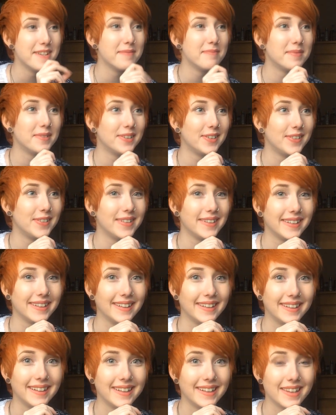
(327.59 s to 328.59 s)
but
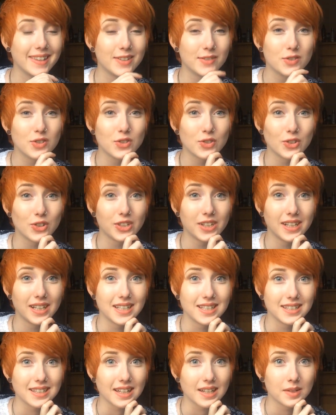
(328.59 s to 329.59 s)
the result
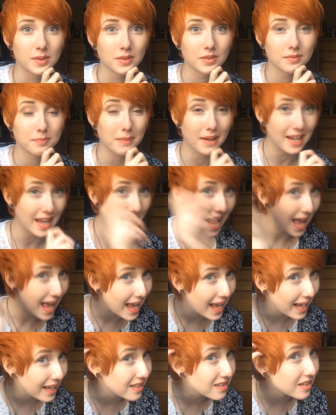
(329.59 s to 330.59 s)
is like my
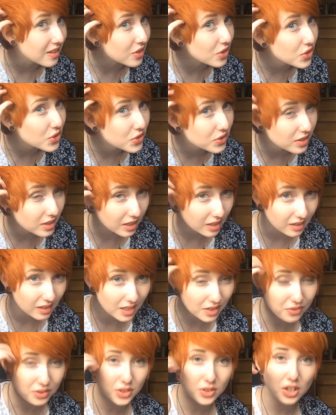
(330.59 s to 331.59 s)
hair is in, like,
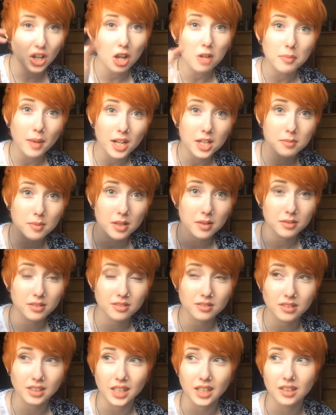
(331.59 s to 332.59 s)
if you go back on my
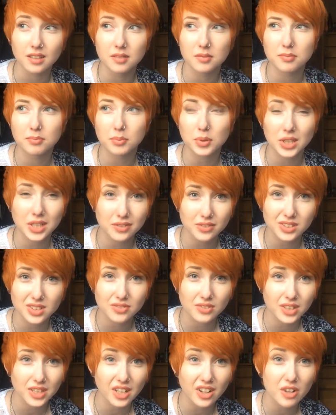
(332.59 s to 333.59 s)
like previous
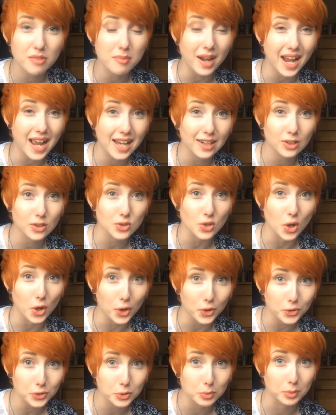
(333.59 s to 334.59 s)
video, my hair looks
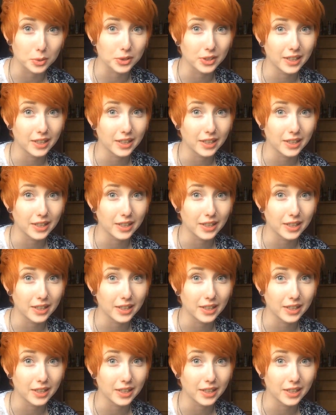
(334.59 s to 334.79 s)
horrible.